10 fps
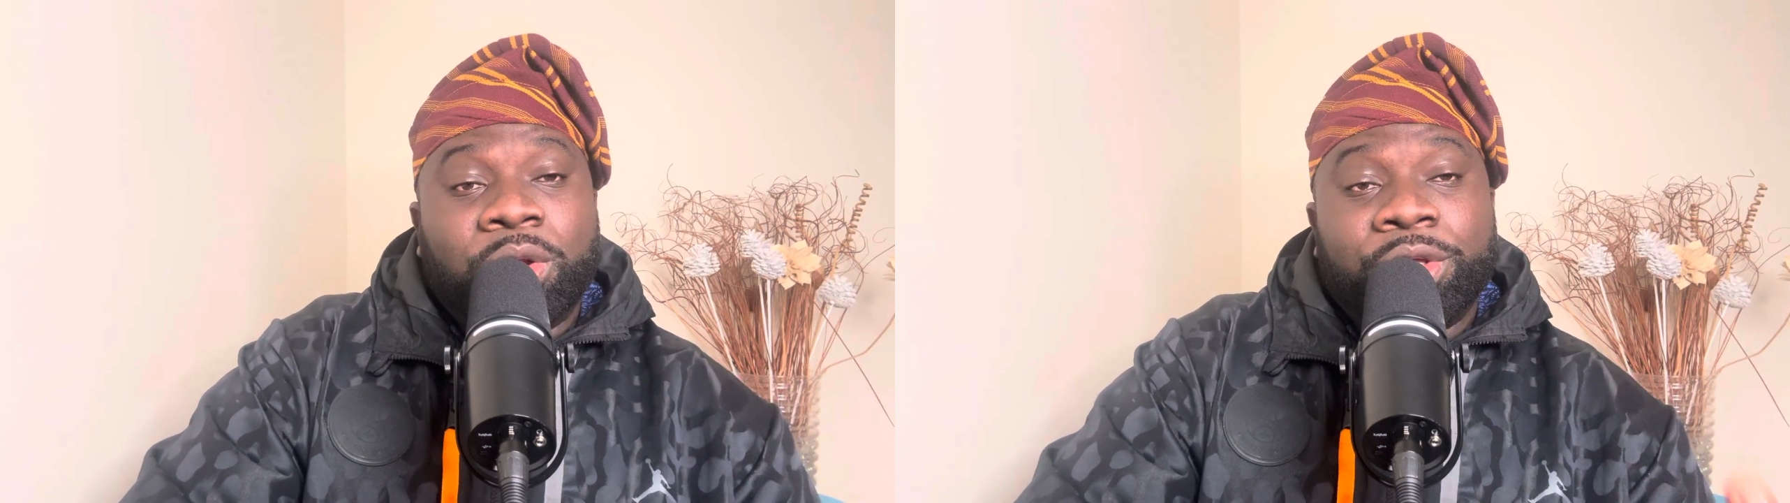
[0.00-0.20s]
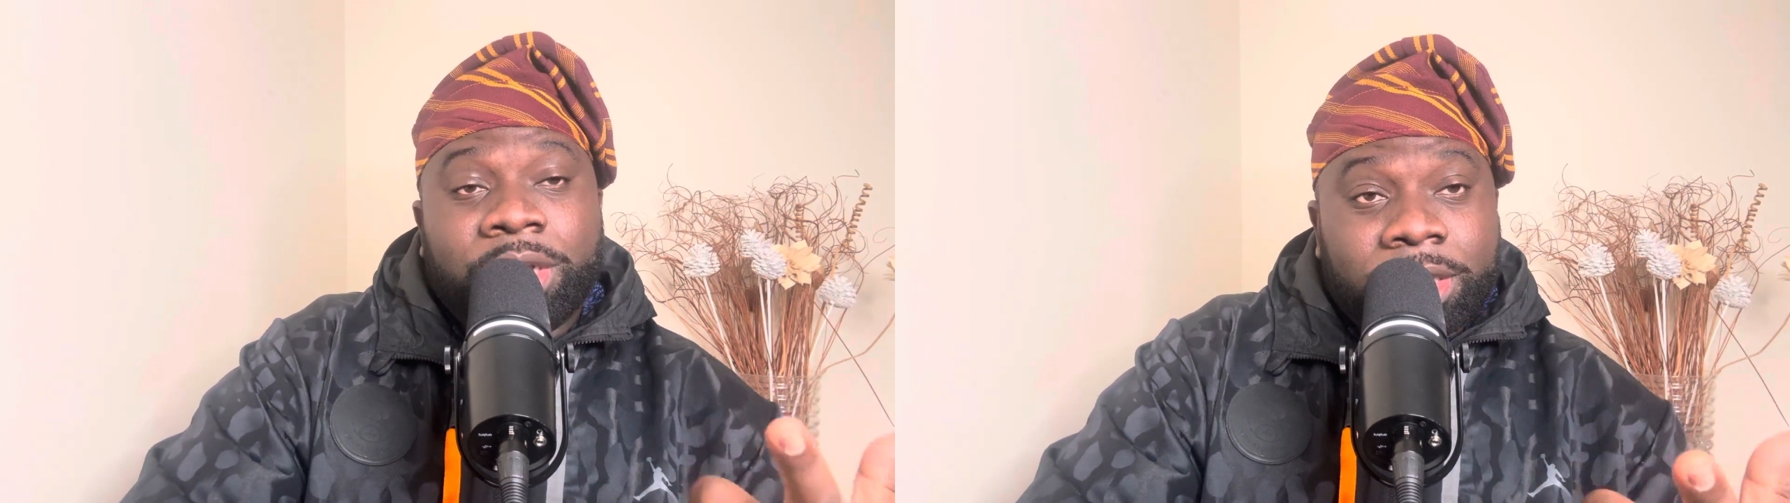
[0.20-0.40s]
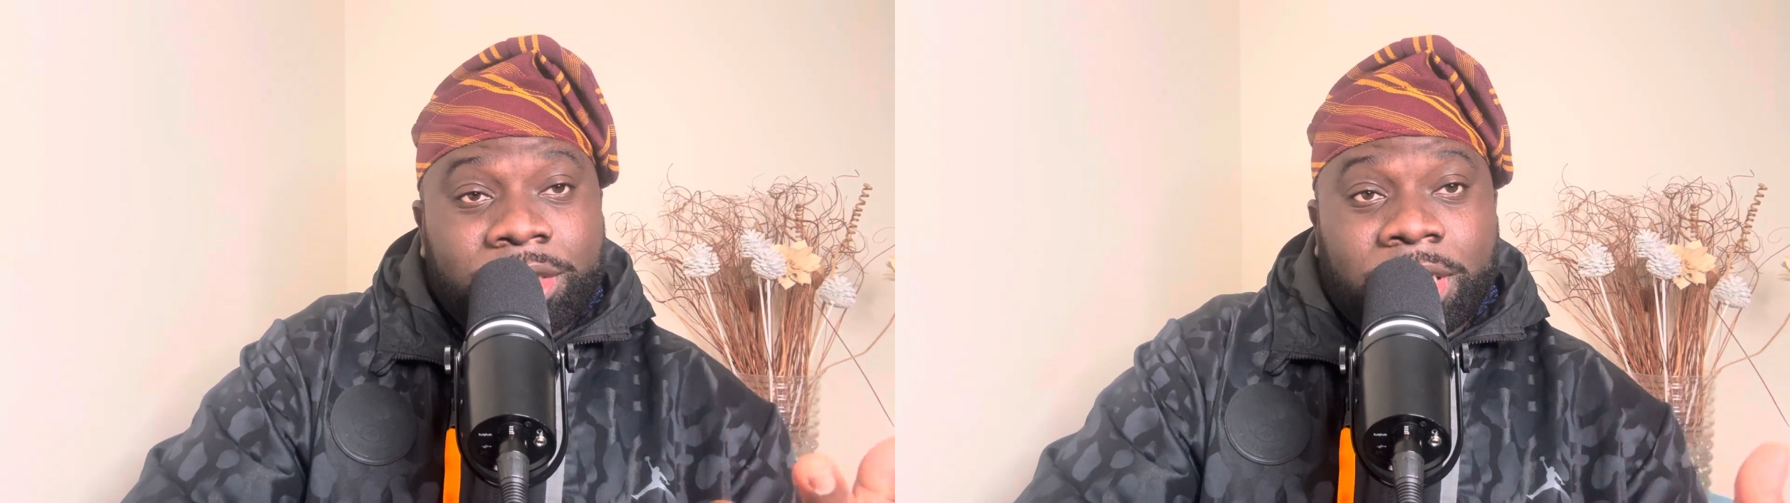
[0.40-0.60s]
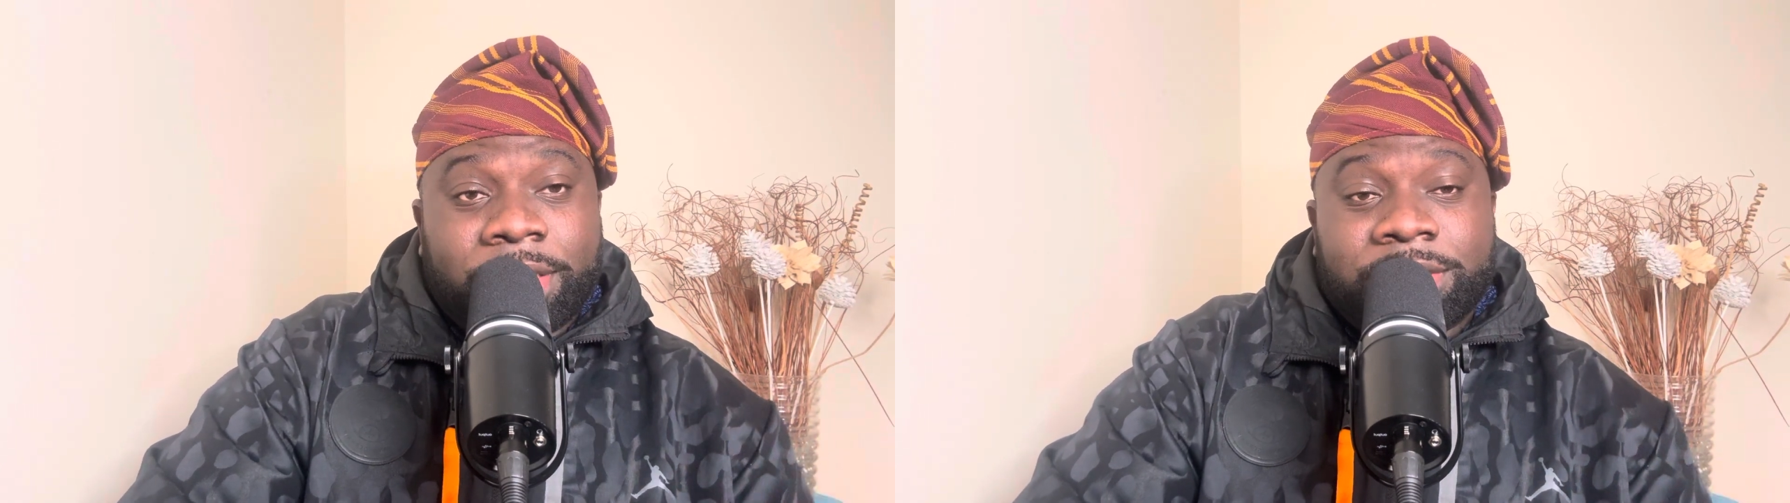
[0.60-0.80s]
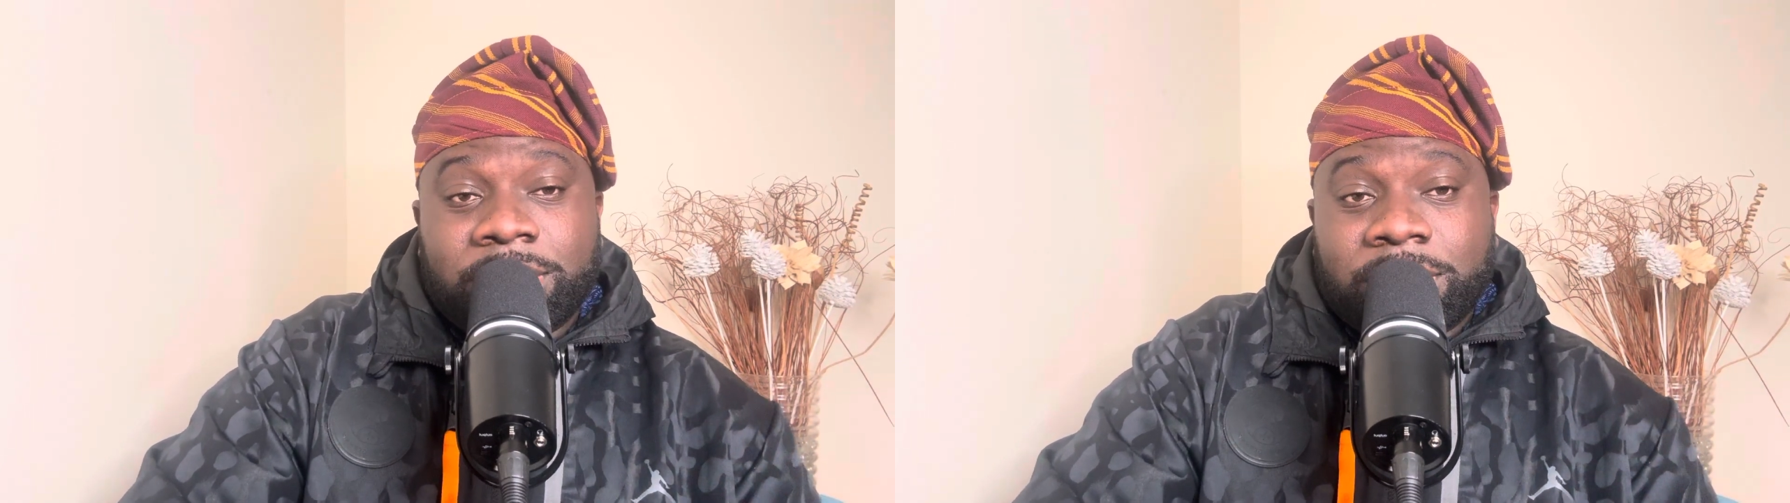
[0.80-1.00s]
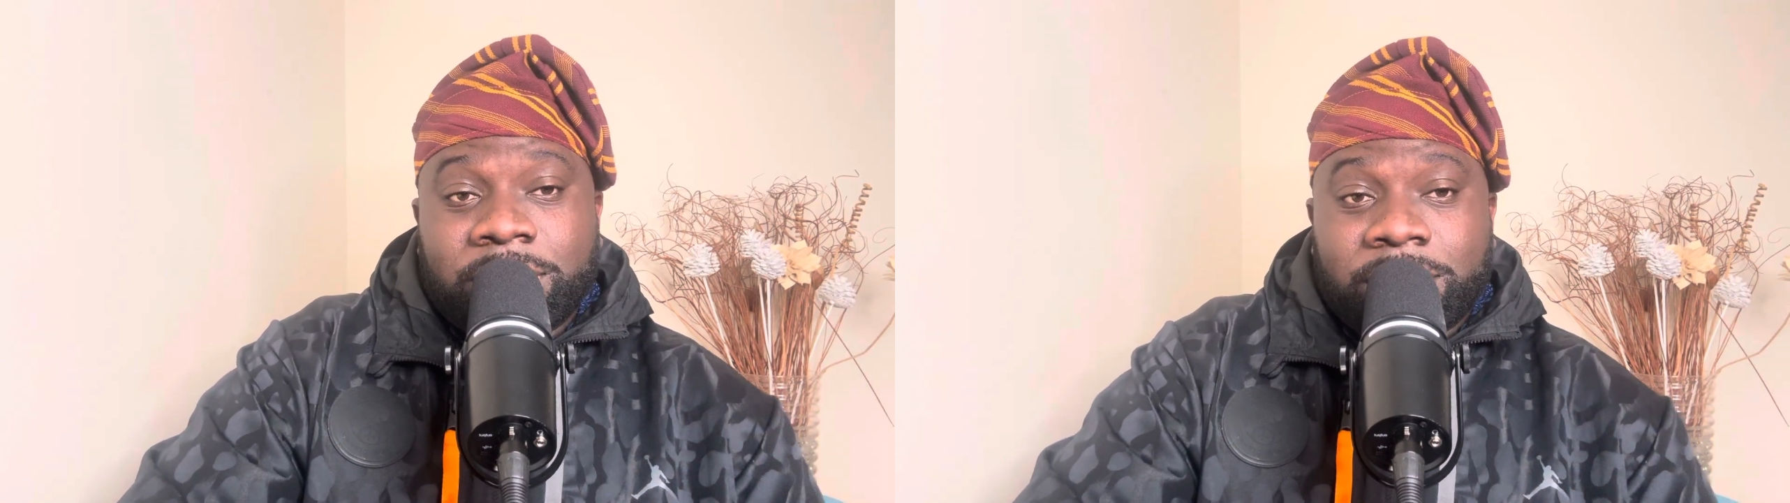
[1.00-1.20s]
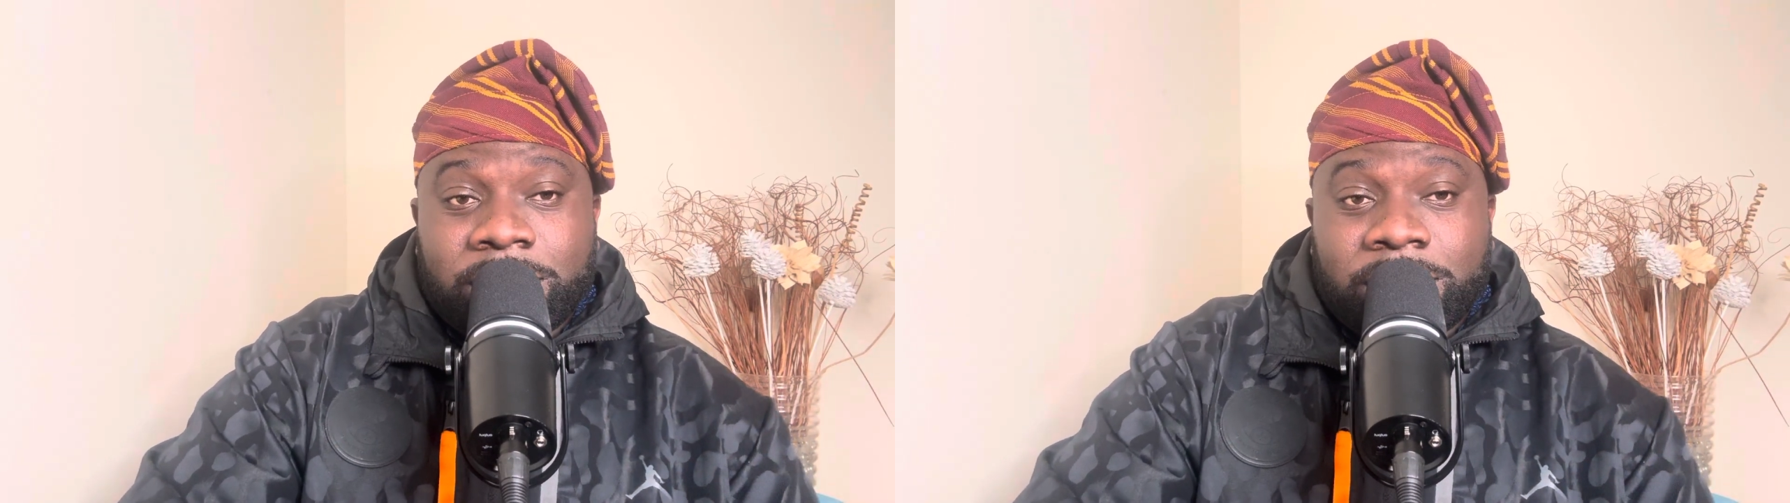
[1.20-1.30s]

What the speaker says: Yodeji actually,